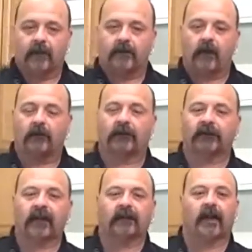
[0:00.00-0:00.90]
So I would
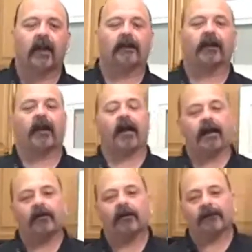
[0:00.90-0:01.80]
just like to have a
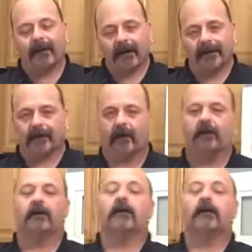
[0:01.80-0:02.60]
kind reminder